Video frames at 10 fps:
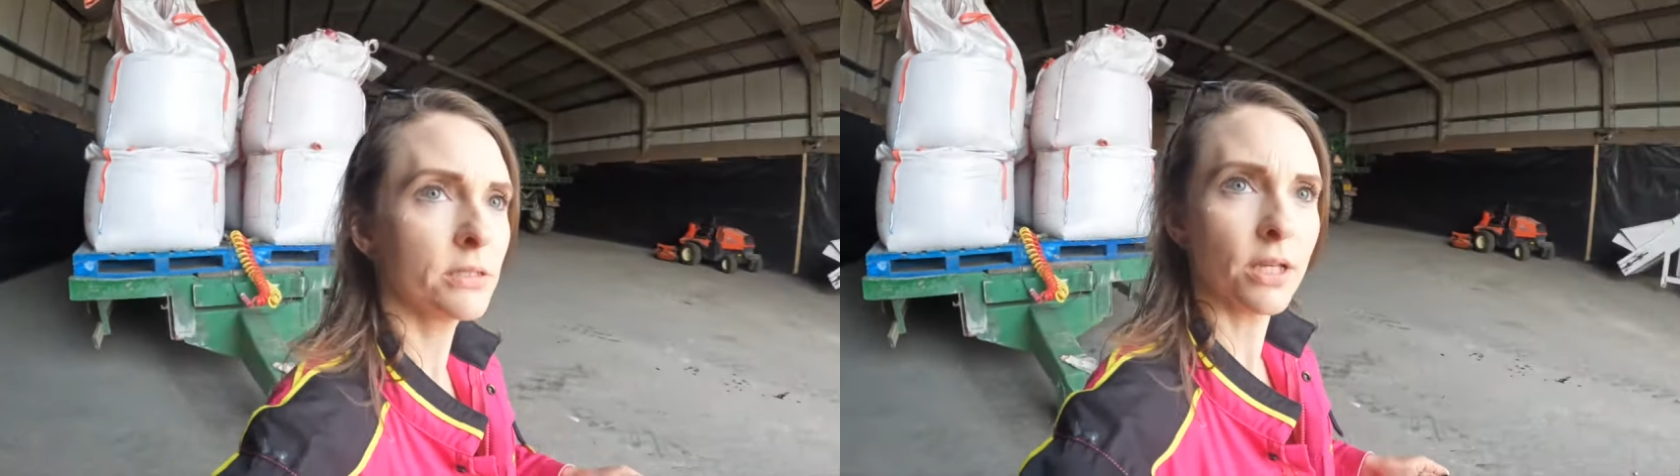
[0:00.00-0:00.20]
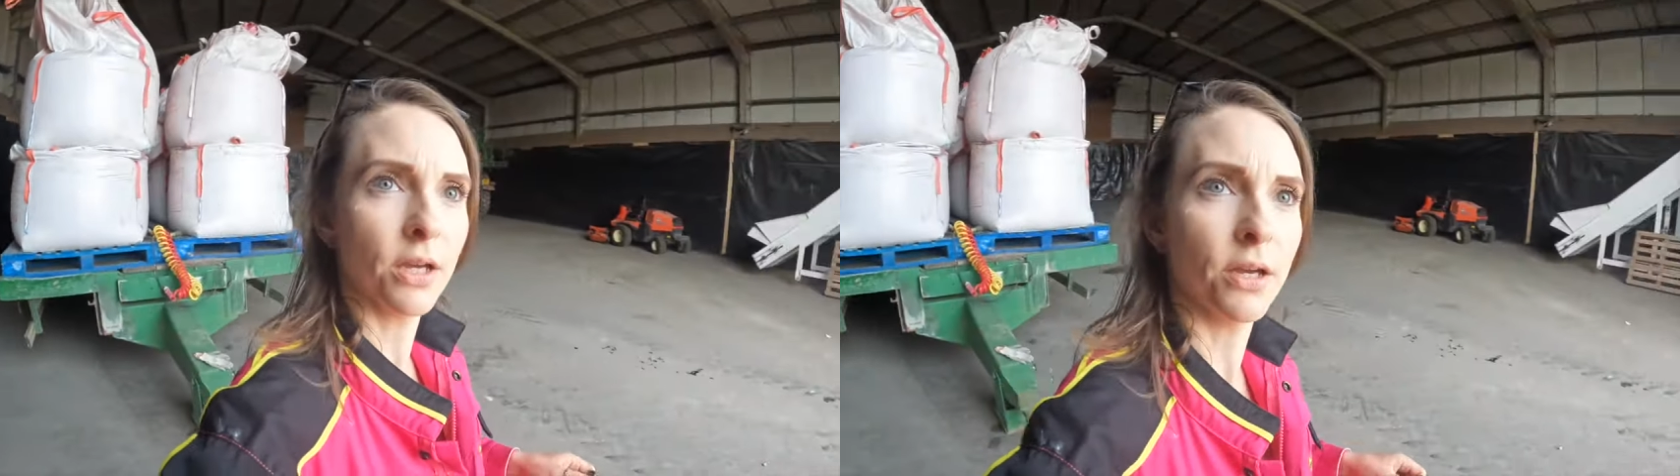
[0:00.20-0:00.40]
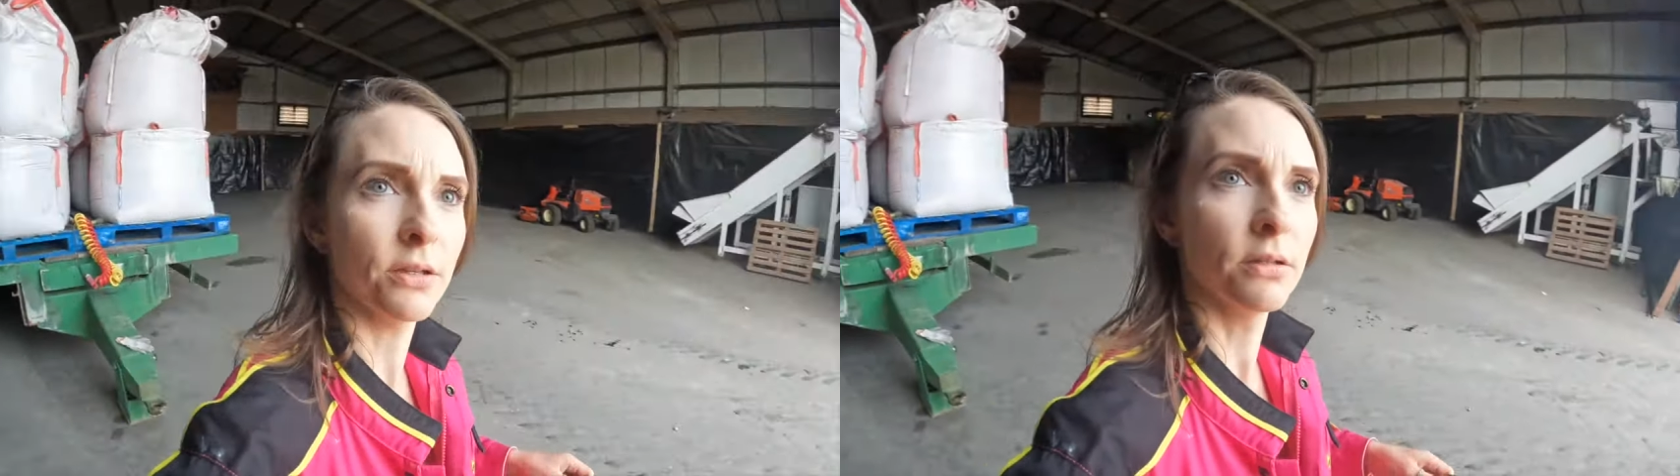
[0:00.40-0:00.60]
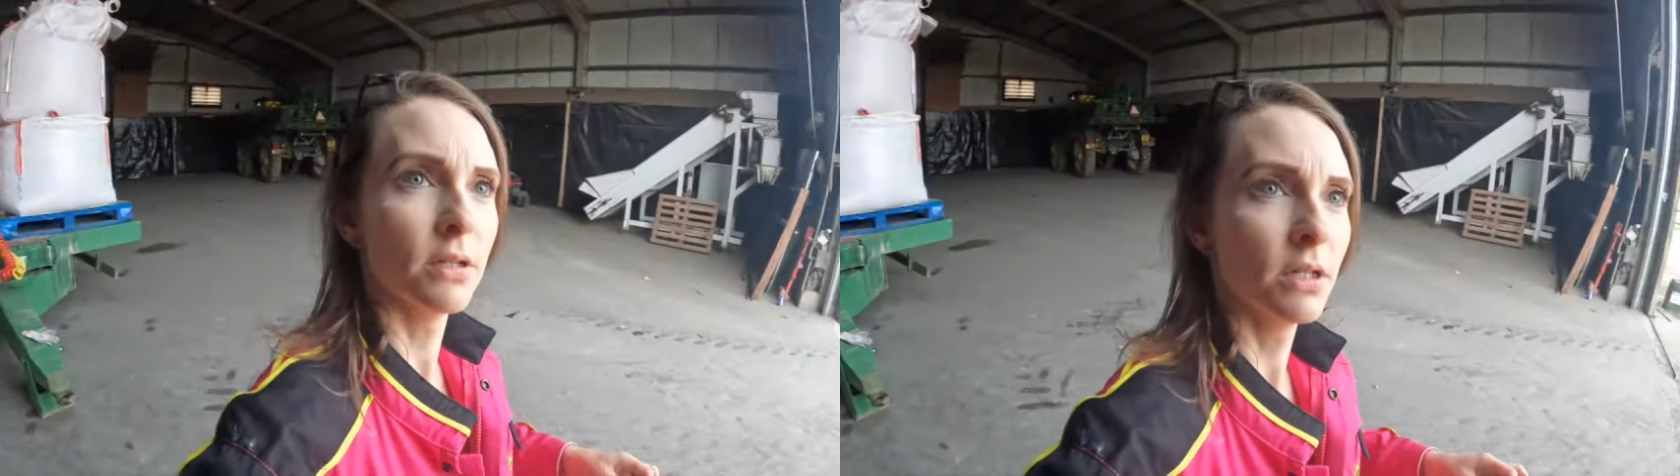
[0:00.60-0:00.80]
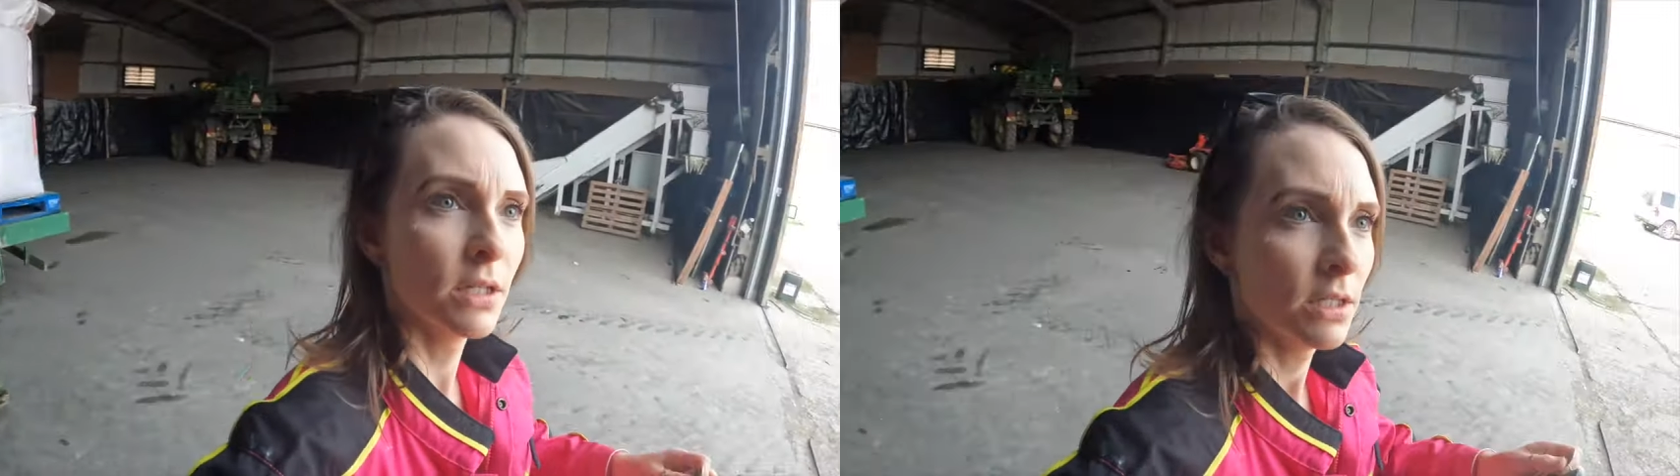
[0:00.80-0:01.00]
So
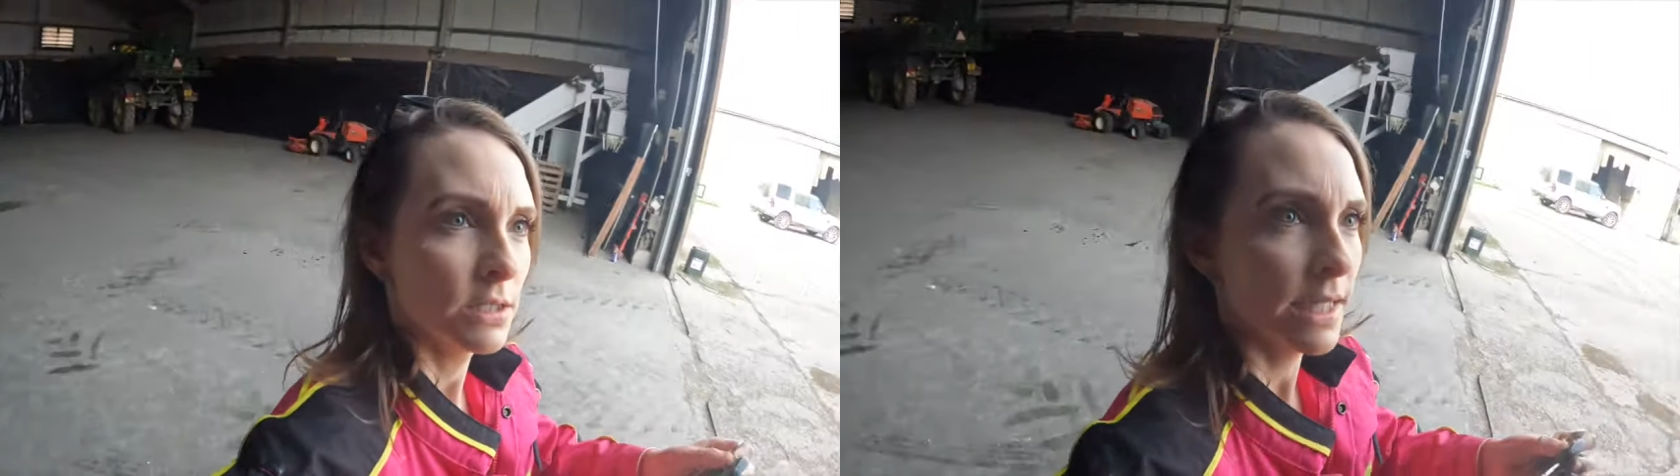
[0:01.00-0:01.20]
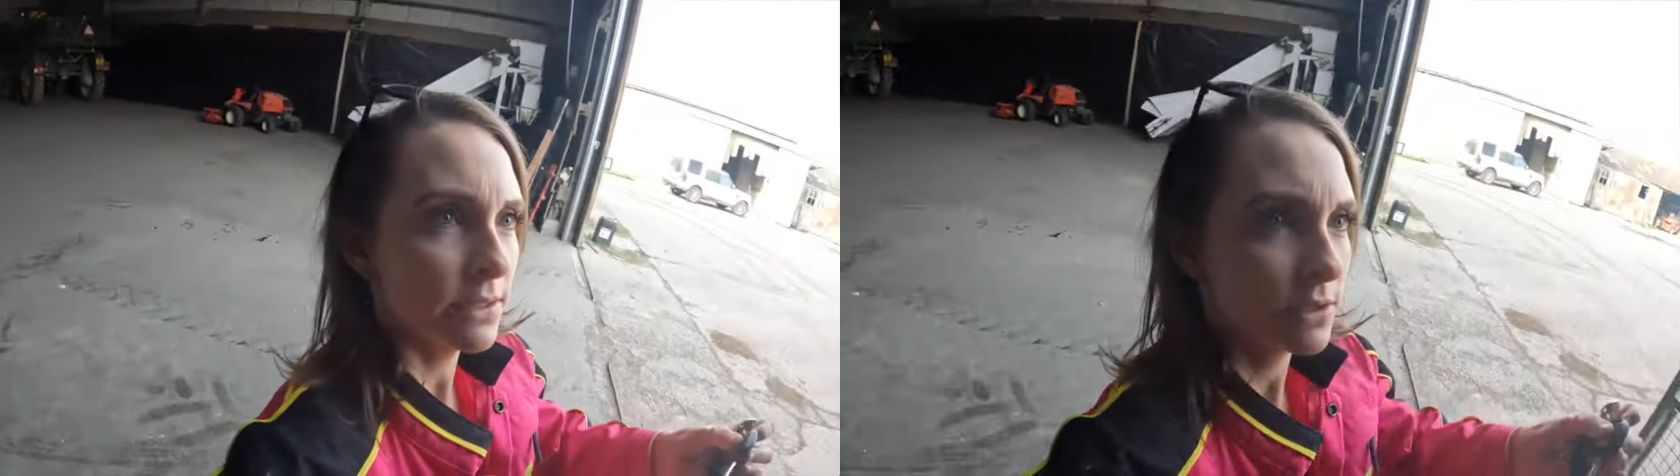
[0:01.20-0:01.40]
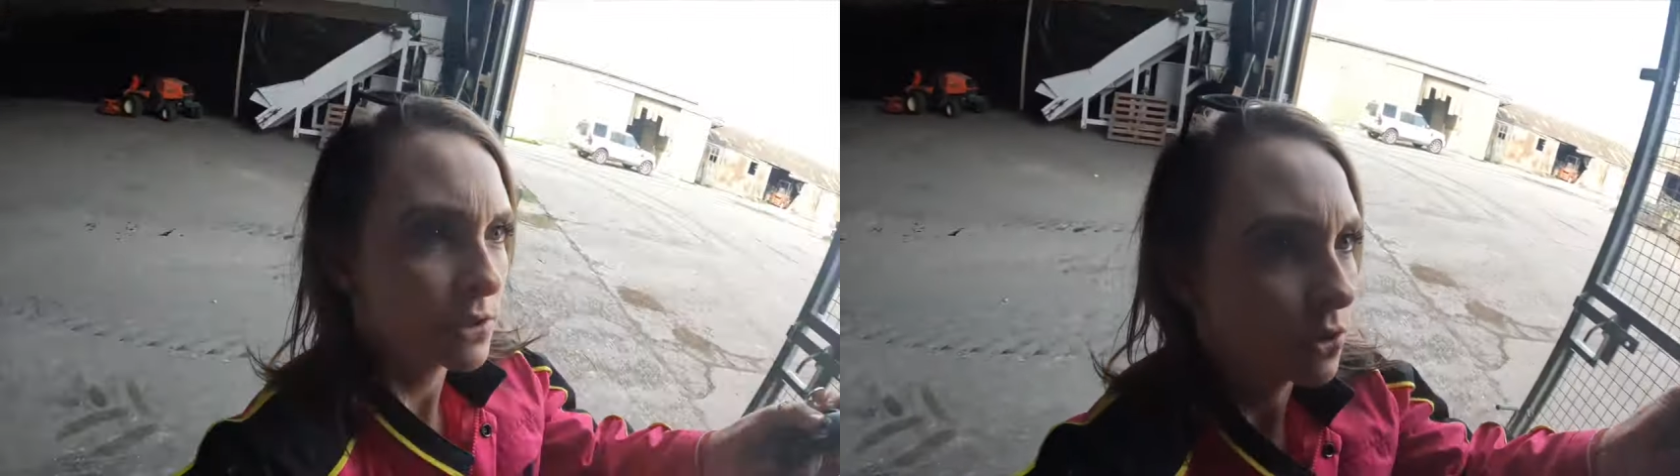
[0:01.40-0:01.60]
Daniel's just